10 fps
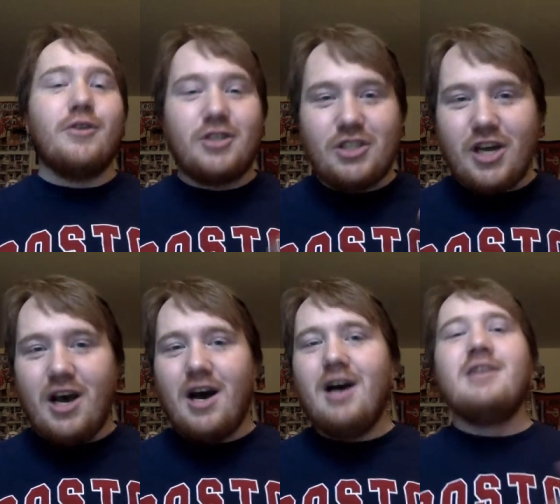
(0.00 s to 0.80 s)
Nurse,
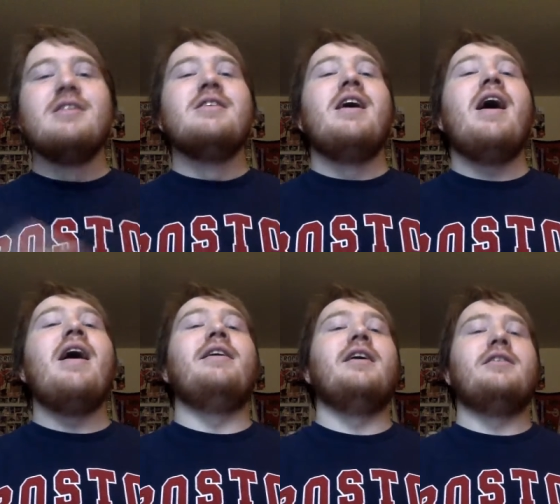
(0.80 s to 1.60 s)
uh,
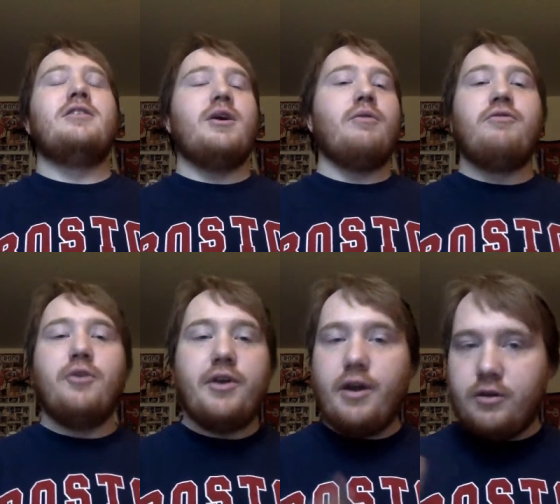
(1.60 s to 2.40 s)
and uh, Sarah
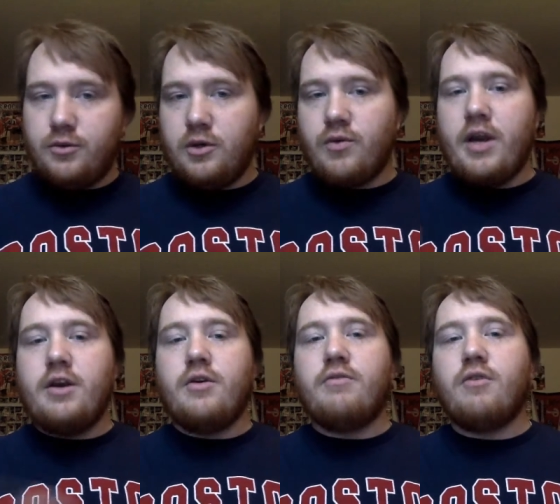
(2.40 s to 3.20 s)
Fillier doing great
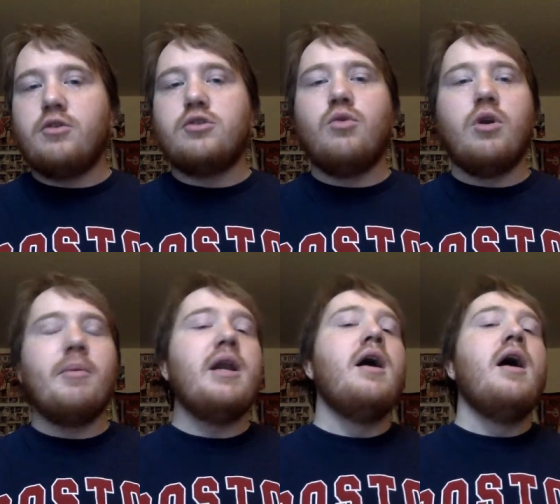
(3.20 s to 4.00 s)
in her first
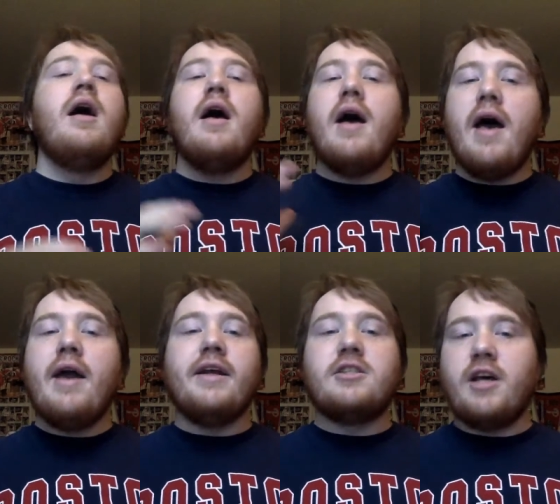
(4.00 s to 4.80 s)
tournament,
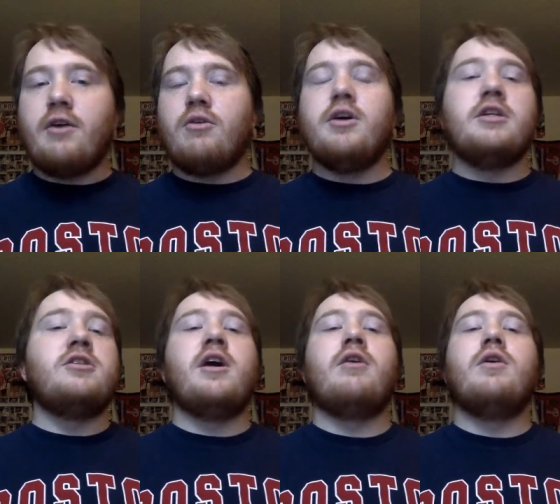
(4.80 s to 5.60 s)
and etc.
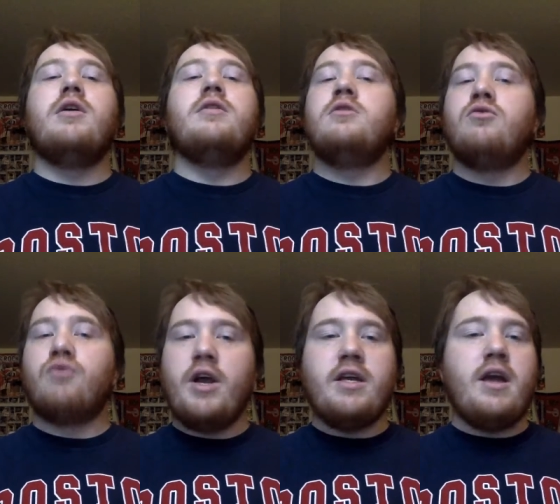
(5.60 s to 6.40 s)
etc.
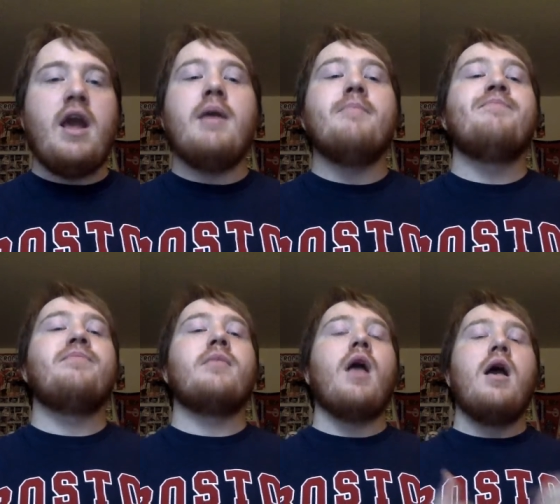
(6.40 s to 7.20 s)
Great game
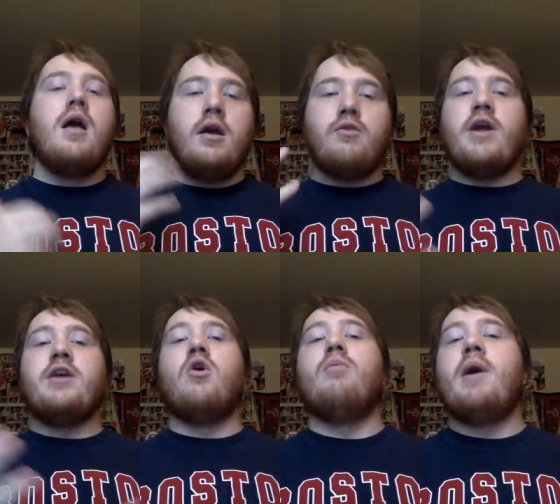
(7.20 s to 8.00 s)
great
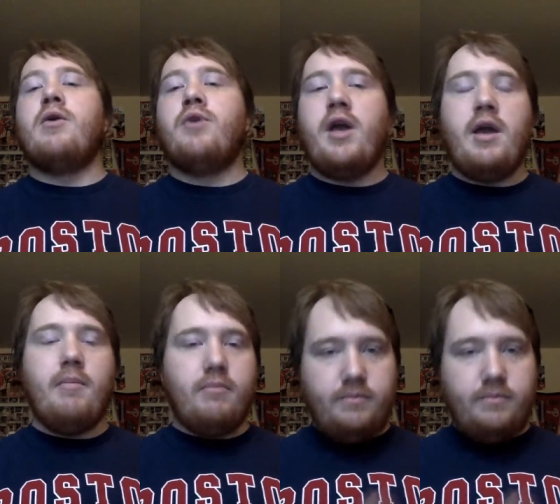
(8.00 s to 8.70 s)
gold medal game,